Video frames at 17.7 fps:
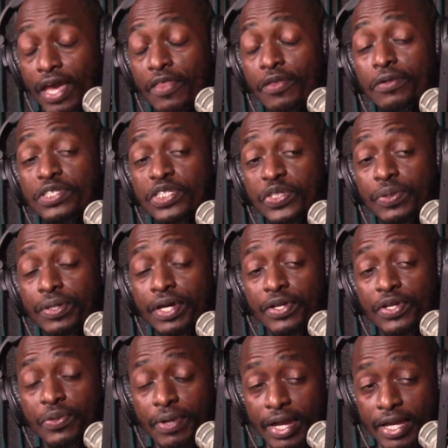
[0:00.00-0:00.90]
other two
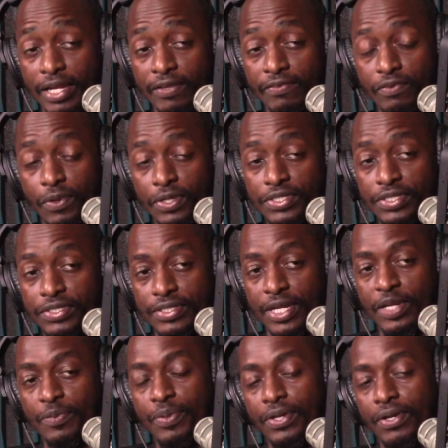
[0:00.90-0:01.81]
underwriting voices at
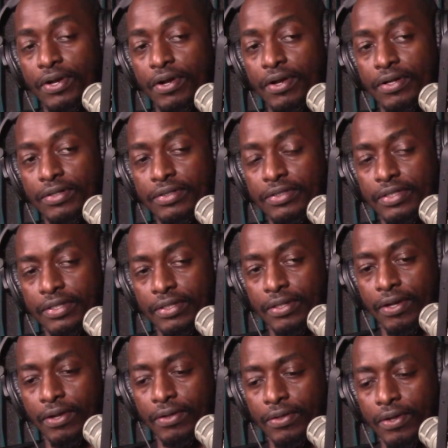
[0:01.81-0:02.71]
NPR
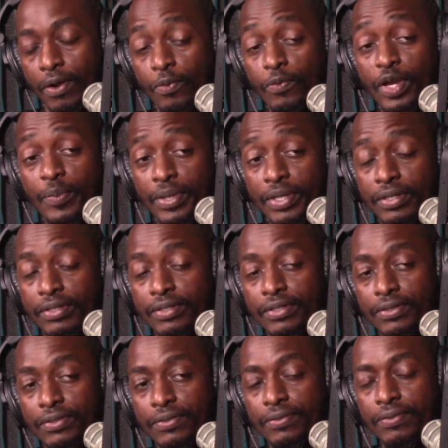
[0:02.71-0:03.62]
are women
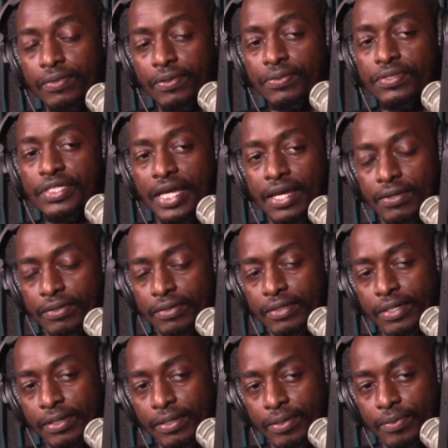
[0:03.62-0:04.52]
who sound
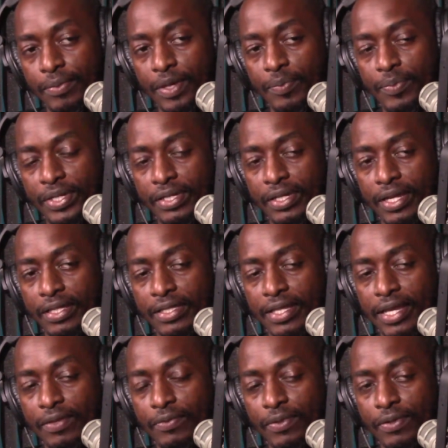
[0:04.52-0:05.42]
a bit like
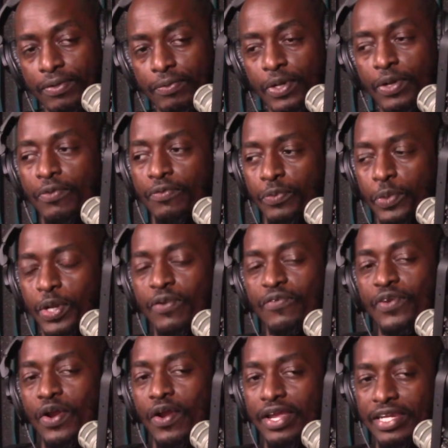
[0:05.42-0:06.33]
that. We're a
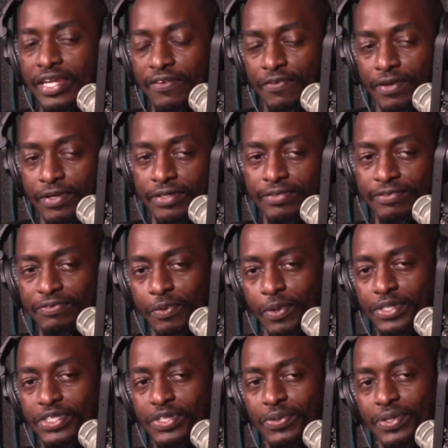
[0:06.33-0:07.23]
very different
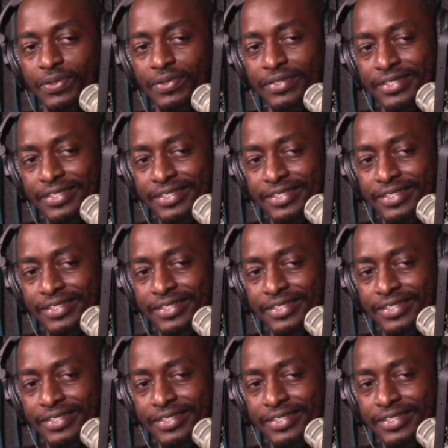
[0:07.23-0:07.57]
voice crew.